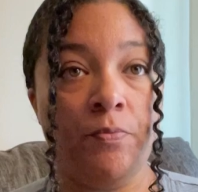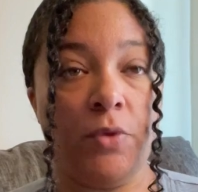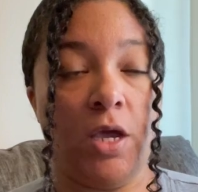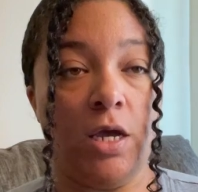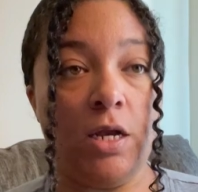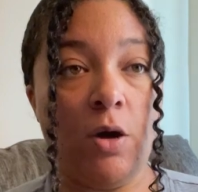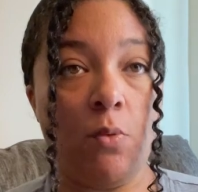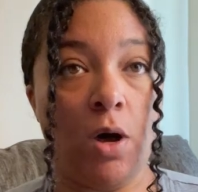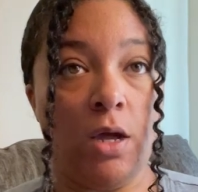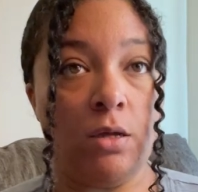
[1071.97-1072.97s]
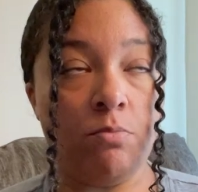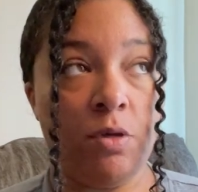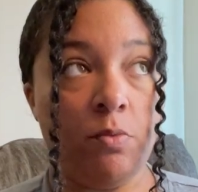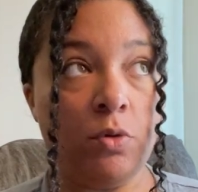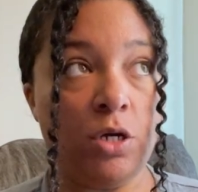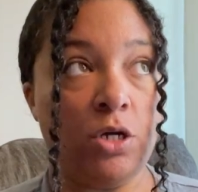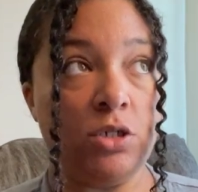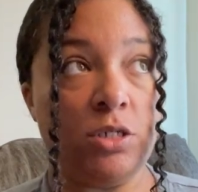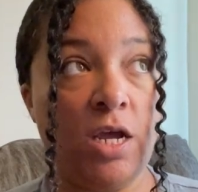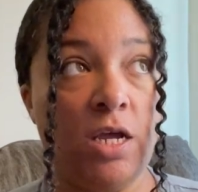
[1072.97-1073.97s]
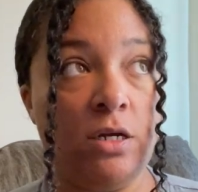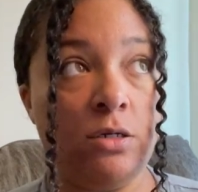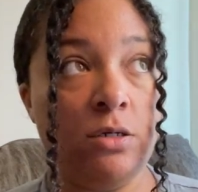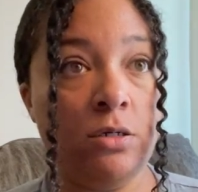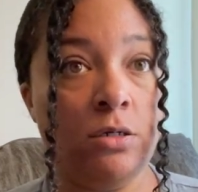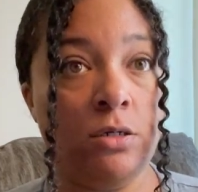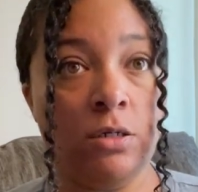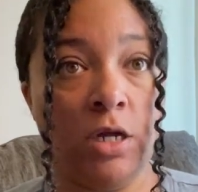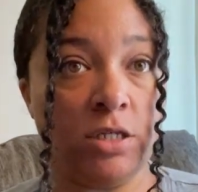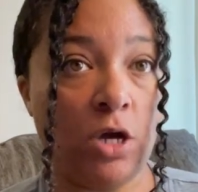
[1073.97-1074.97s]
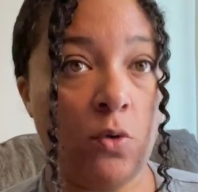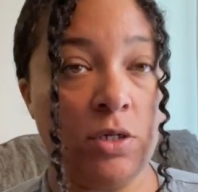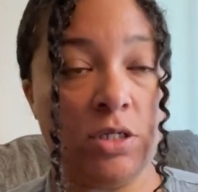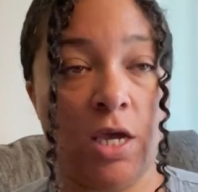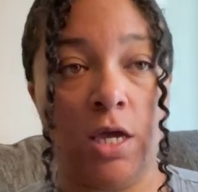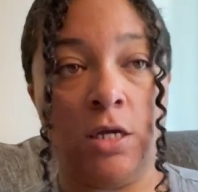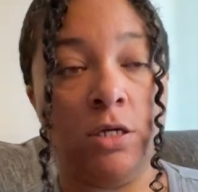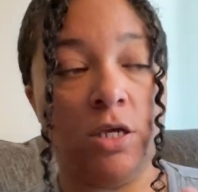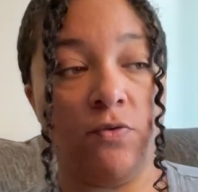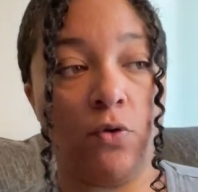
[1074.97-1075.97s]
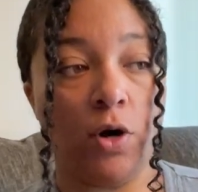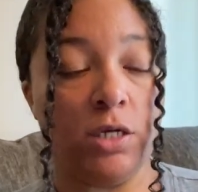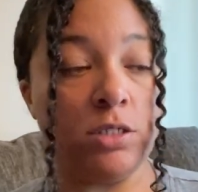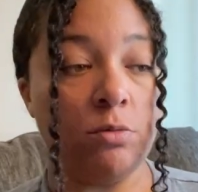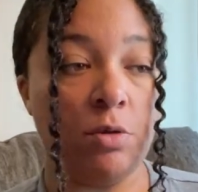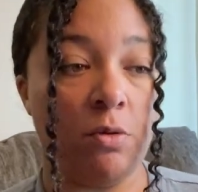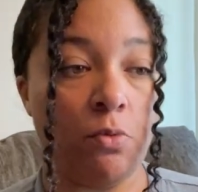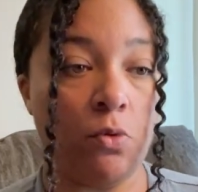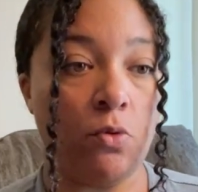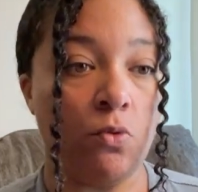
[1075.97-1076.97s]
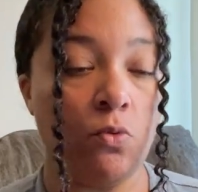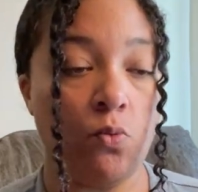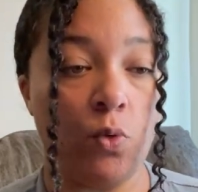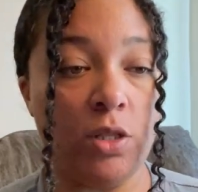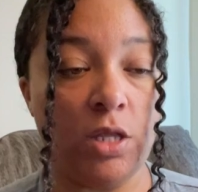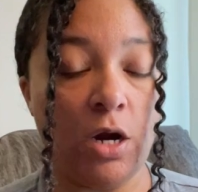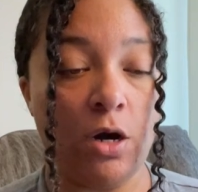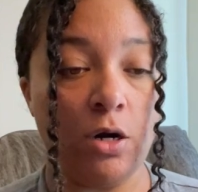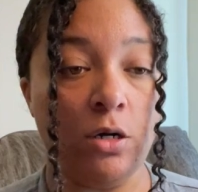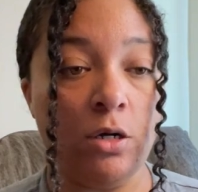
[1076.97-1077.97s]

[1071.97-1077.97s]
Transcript: And I want people to understand as I always say, give grace to people when they're